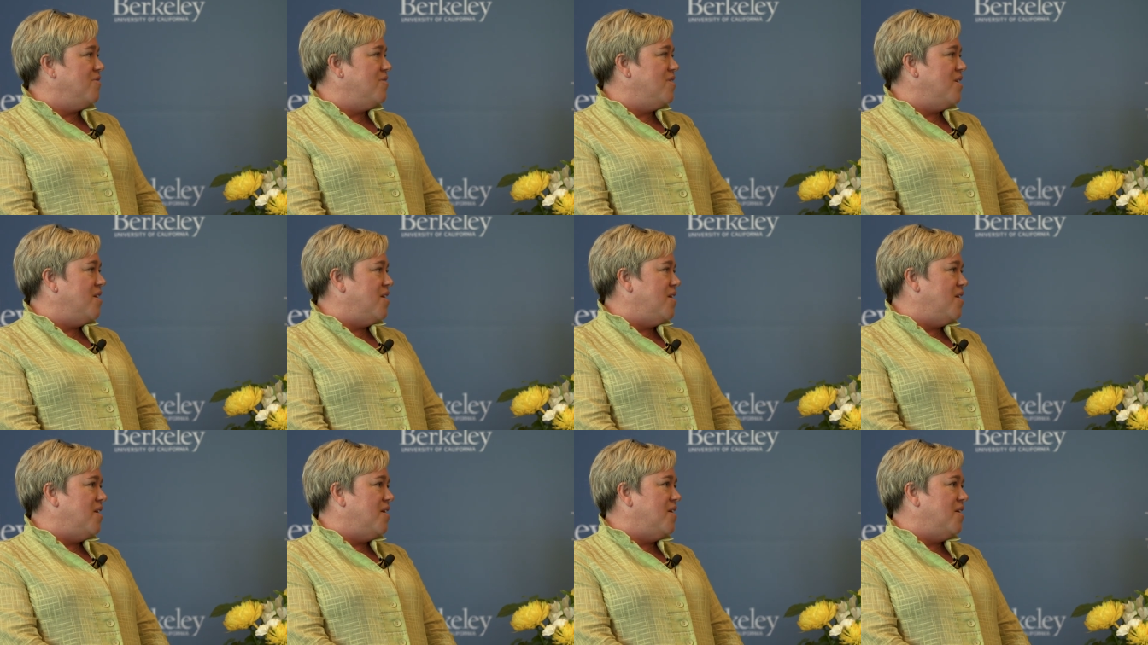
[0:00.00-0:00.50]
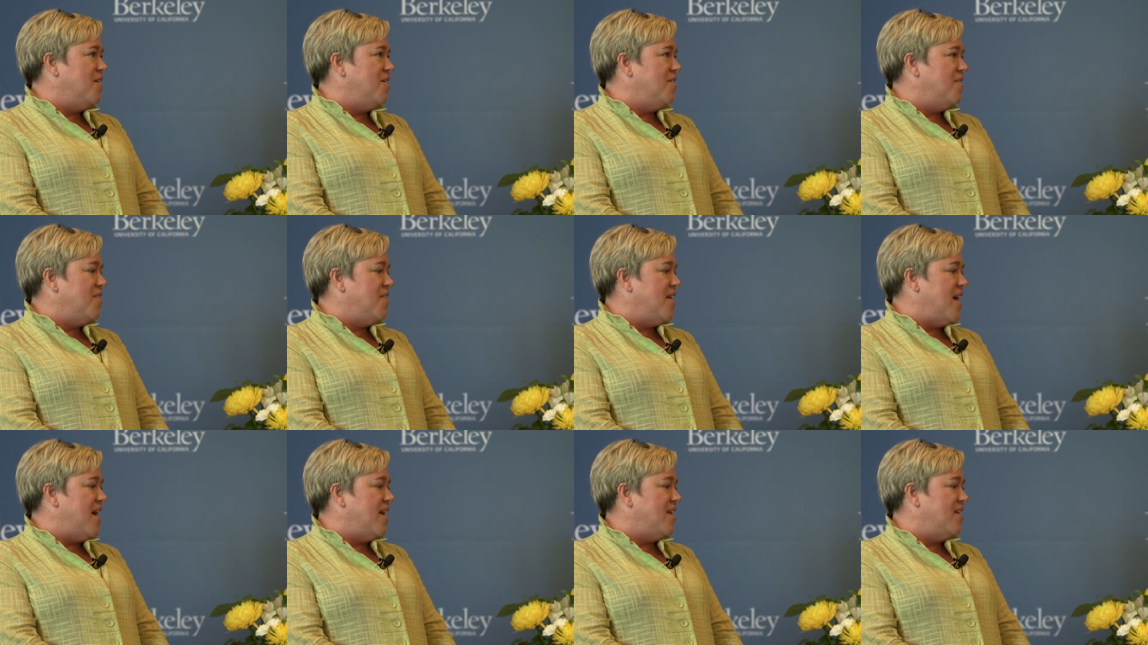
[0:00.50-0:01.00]
uh,
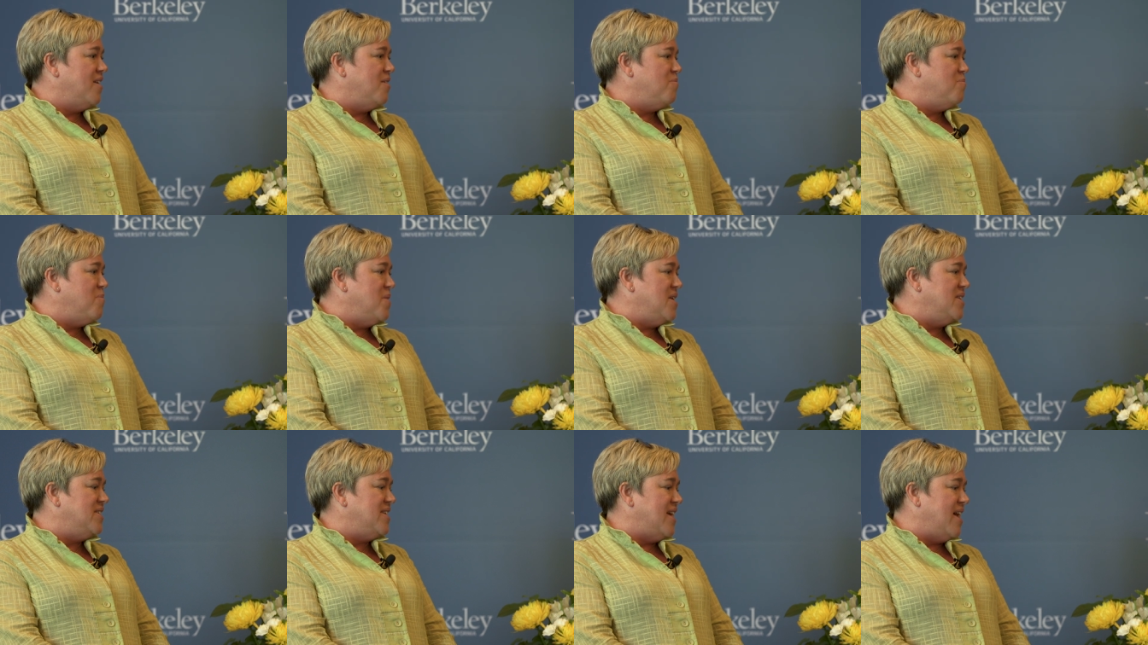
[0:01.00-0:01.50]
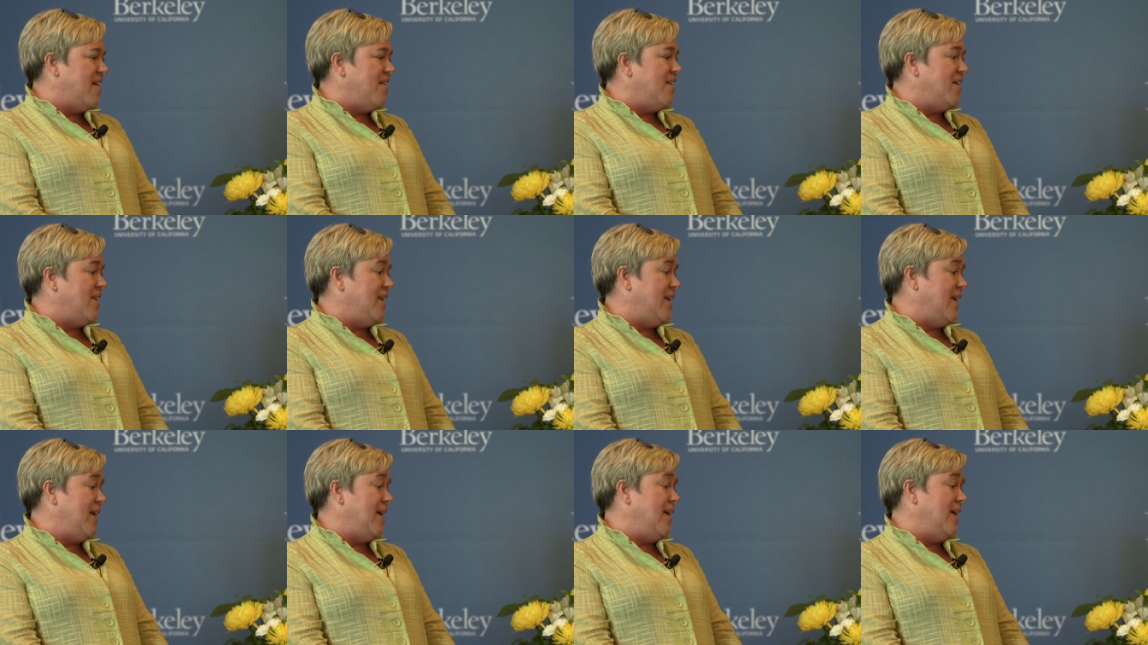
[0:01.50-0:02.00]
that
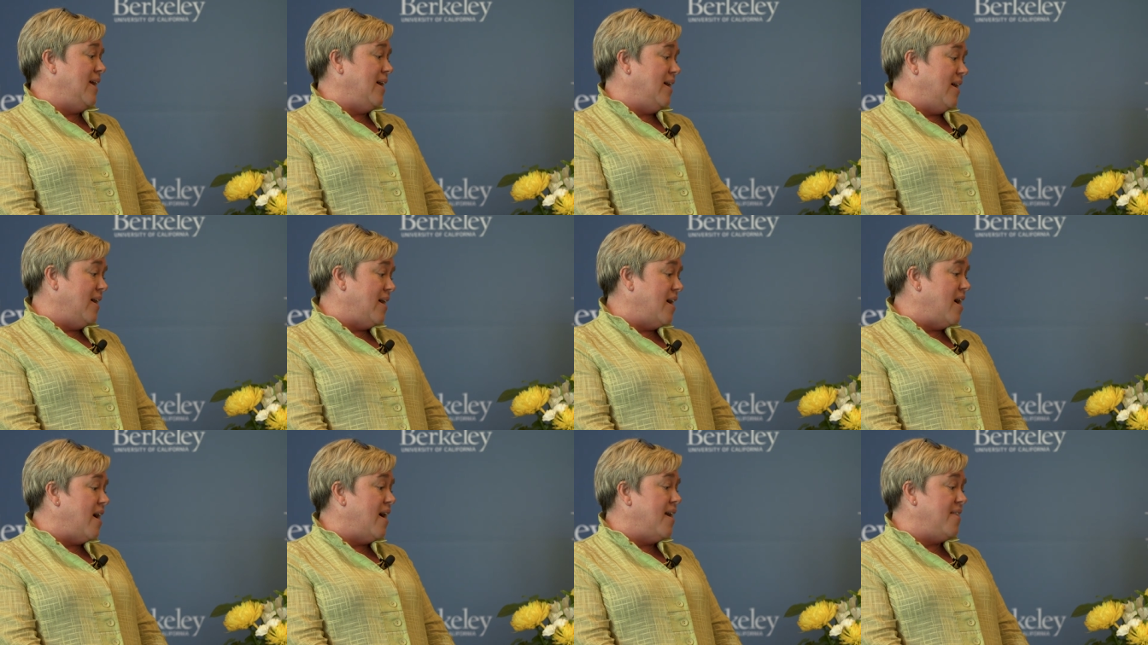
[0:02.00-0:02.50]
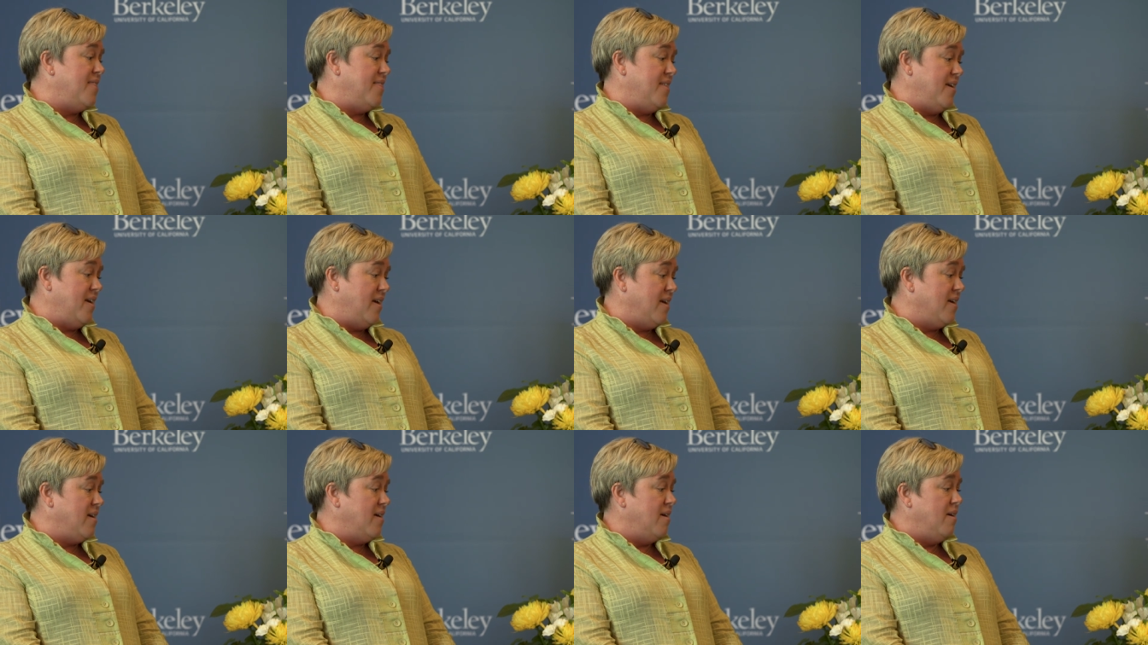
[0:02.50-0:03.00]
mentality, uh, I
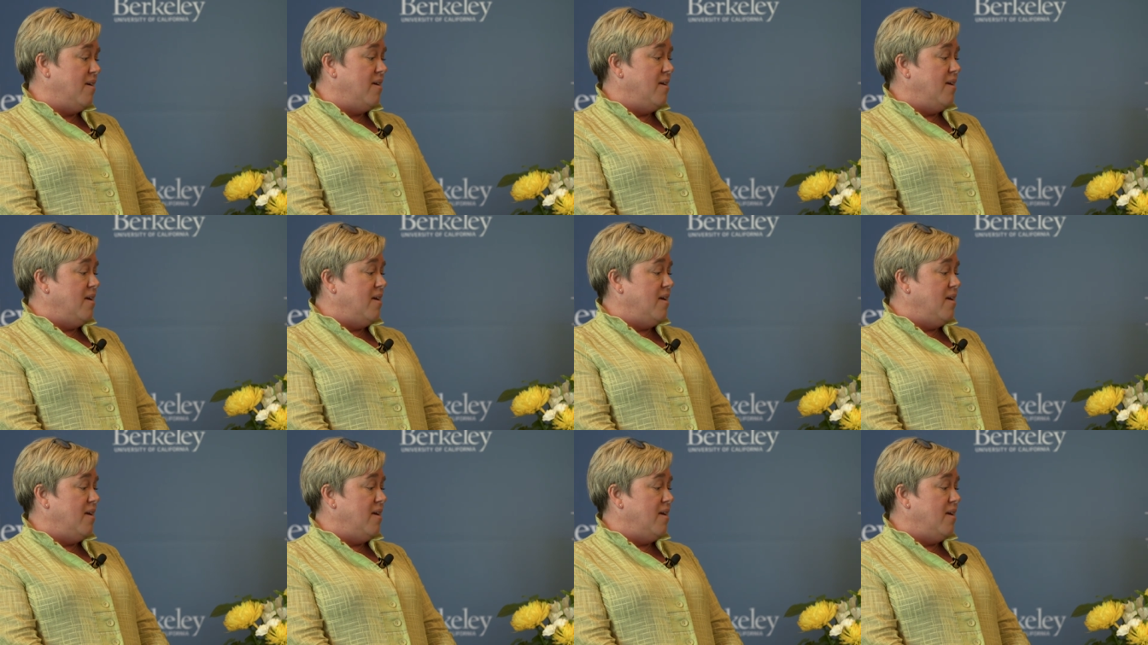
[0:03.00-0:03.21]
think.